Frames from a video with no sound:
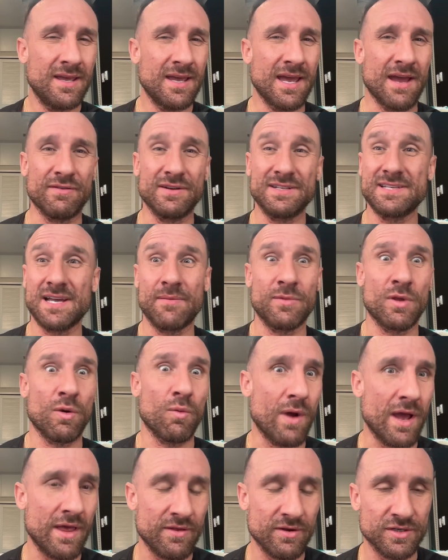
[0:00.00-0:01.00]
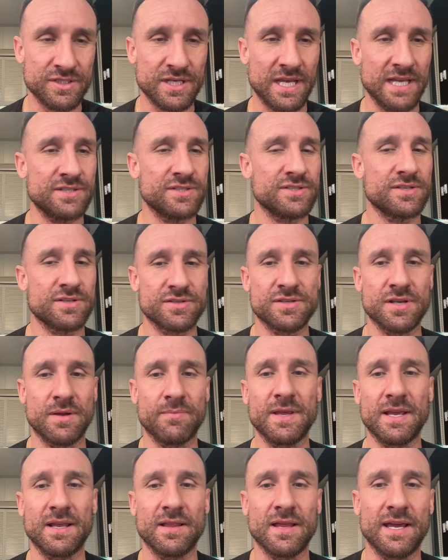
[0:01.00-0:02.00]
Every time the weather changes or
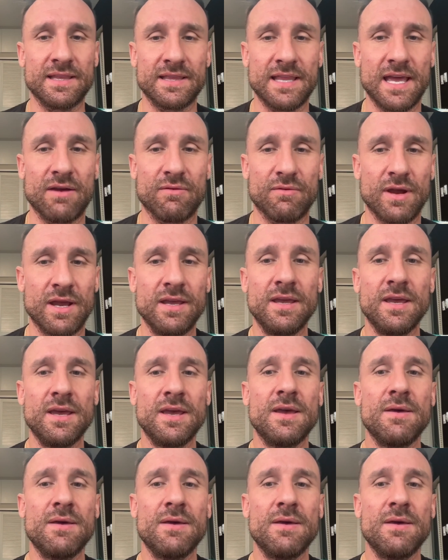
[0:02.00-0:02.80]
something like that, right?